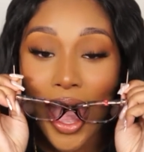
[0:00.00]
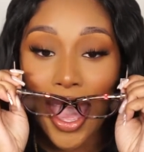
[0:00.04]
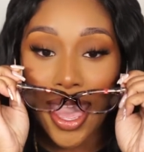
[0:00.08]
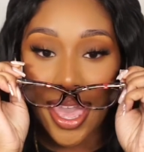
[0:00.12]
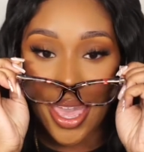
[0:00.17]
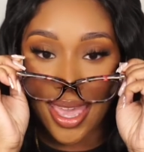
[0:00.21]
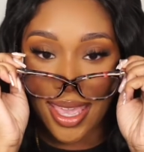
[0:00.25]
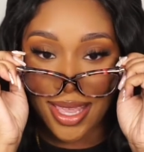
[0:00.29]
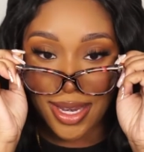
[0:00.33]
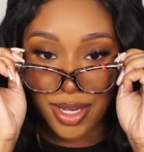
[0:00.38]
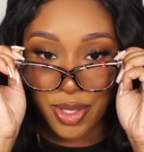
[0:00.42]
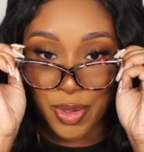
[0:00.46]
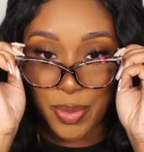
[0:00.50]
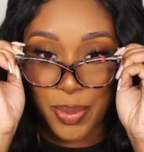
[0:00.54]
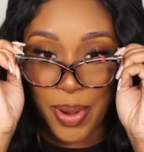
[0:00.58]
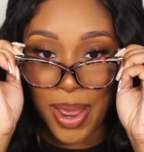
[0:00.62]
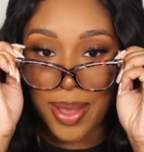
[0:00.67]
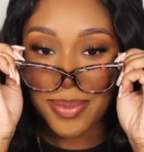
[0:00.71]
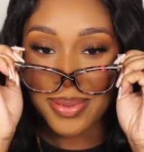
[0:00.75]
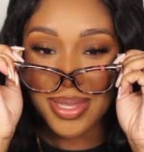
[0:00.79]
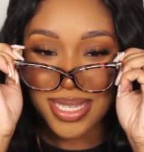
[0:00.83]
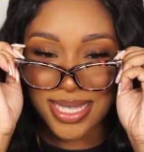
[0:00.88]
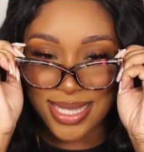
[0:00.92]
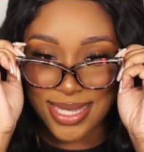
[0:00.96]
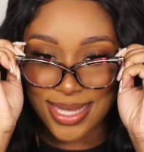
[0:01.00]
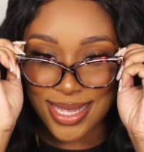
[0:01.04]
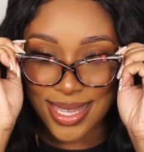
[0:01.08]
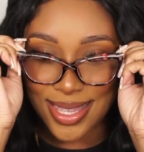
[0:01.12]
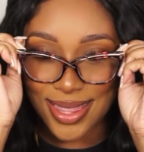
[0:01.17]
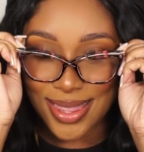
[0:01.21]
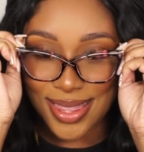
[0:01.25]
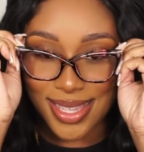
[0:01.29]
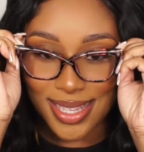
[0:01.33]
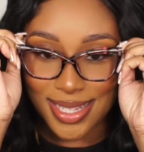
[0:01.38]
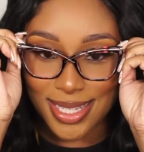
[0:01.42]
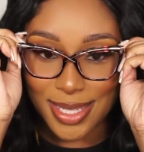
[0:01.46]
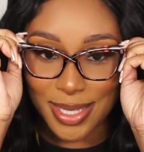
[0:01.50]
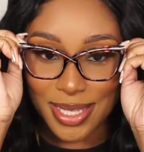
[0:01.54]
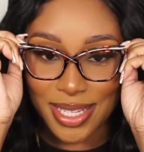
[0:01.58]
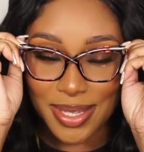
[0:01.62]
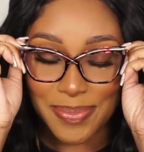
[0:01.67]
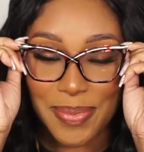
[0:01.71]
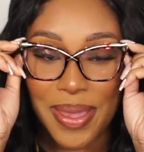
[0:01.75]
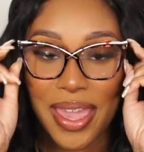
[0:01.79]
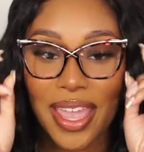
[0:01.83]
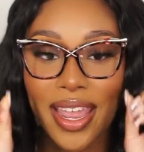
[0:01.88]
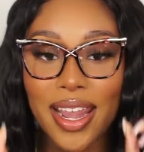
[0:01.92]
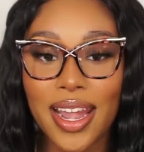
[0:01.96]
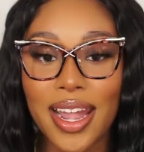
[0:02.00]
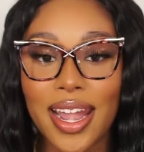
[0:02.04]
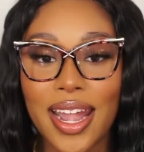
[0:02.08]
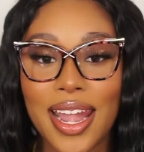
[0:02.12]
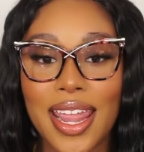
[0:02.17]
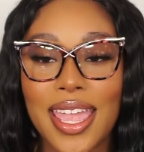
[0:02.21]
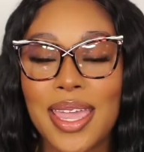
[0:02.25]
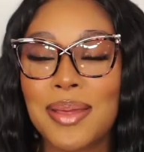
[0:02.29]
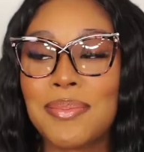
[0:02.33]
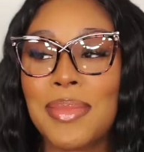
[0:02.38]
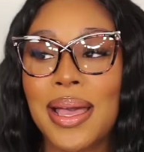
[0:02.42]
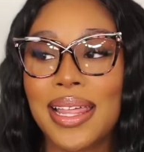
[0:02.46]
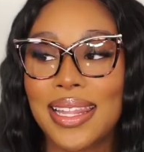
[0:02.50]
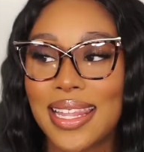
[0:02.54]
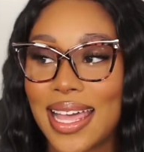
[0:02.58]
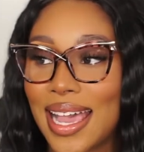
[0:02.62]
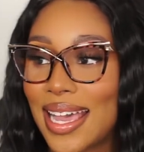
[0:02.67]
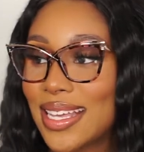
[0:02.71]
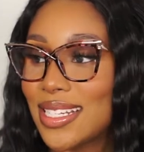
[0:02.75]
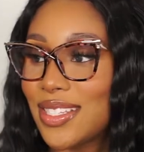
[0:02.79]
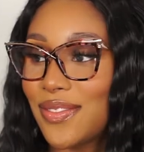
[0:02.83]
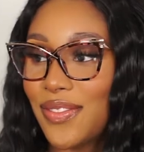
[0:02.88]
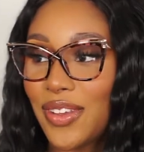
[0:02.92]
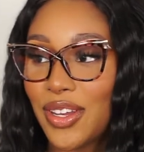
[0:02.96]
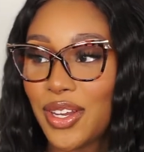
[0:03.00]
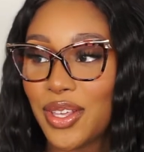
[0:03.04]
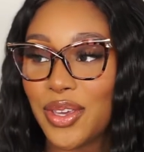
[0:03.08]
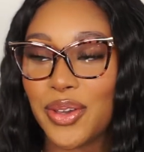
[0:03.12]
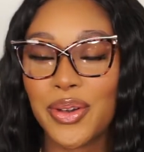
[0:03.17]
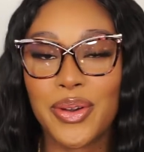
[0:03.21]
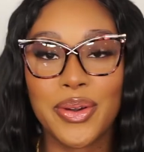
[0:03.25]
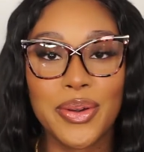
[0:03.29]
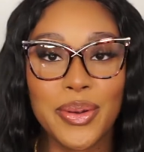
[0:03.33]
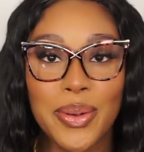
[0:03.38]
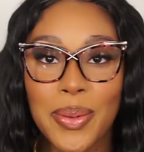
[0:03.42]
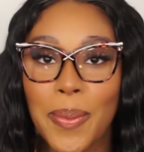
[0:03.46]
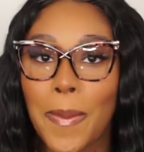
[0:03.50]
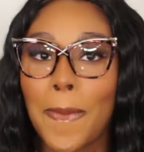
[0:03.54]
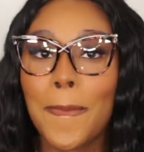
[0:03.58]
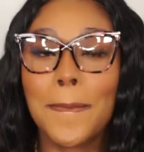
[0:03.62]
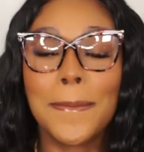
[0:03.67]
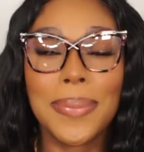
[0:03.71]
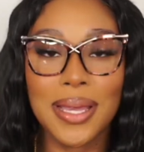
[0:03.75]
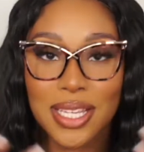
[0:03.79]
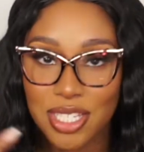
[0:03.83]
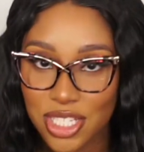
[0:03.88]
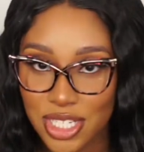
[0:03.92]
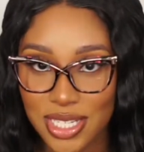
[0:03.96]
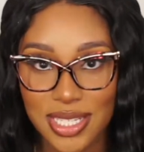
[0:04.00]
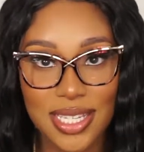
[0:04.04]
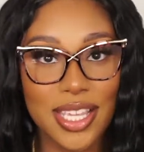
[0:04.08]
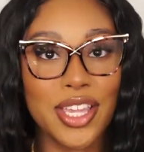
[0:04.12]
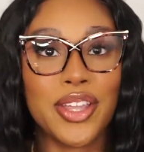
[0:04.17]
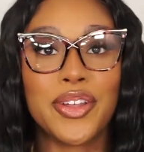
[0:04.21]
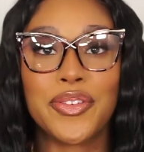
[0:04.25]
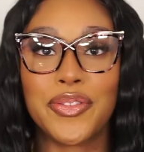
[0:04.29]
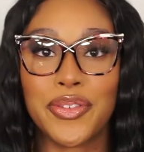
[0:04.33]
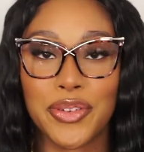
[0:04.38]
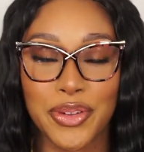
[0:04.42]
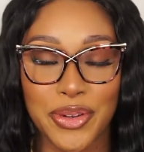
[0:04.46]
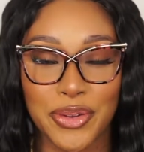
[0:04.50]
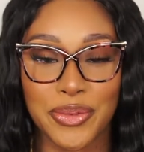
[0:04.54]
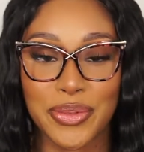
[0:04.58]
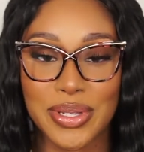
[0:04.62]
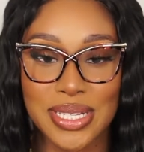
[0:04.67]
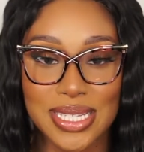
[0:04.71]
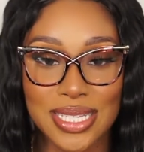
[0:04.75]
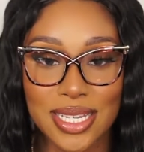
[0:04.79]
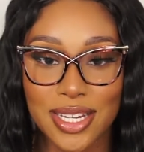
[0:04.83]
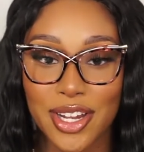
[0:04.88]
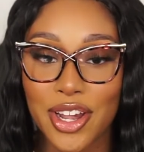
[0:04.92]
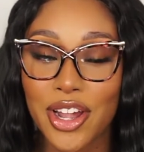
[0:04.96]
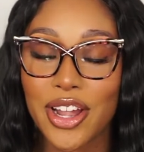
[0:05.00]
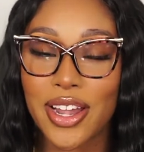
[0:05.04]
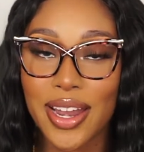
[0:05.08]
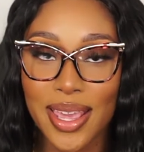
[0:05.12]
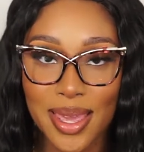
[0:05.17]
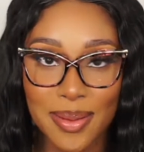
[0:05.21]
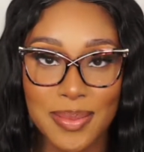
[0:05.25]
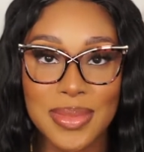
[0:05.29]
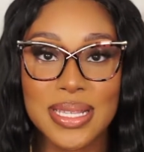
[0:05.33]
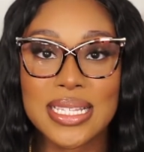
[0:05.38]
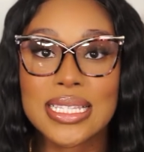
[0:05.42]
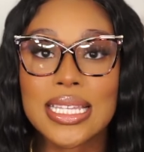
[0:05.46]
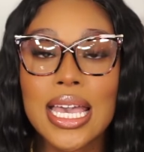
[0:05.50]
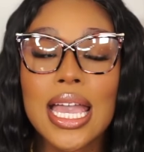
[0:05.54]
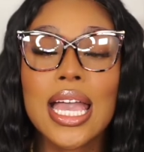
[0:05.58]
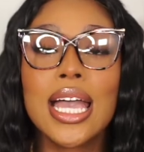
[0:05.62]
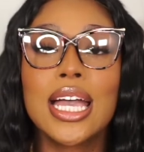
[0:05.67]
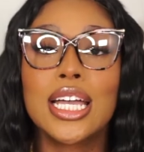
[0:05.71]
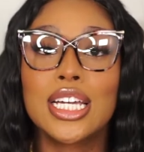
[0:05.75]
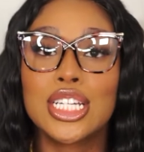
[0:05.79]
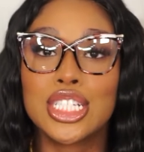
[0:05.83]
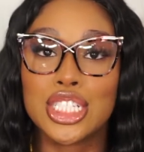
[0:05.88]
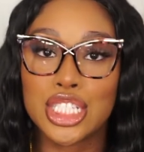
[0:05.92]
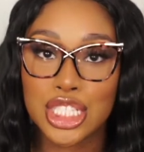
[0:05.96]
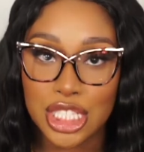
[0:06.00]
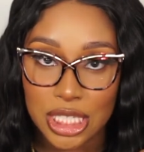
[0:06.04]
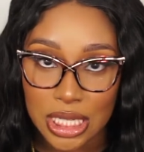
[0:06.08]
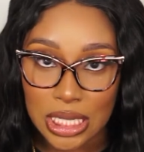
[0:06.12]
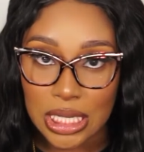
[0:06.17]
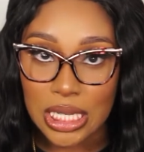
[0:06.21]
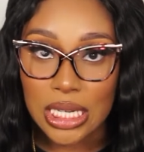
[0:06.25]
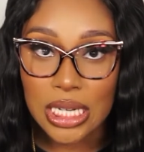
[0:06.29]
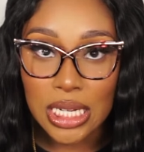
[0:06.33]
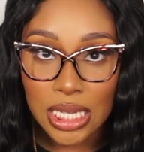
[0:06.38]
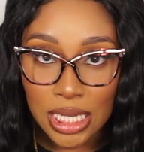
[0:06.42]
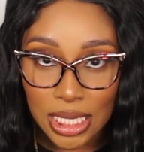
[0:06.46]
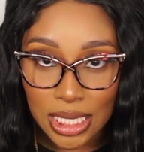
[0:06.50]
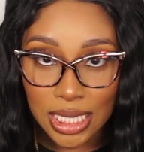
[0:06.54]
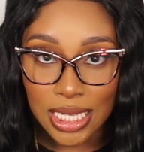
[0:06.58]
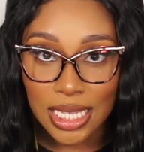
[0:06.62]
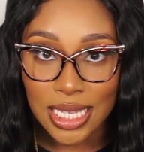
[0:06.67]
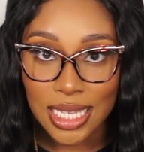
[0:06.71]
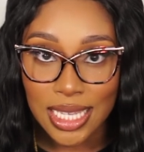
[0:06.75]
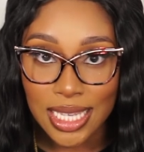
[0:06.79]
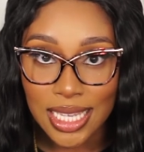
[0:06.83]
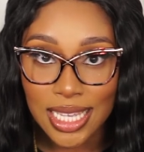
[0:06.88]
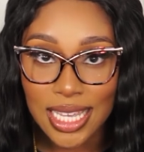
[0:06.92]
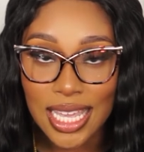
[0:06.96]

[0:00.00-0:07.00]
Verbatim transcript: And you've probably seen this pair in my last video, but she's here for a reason. Her name is Janina,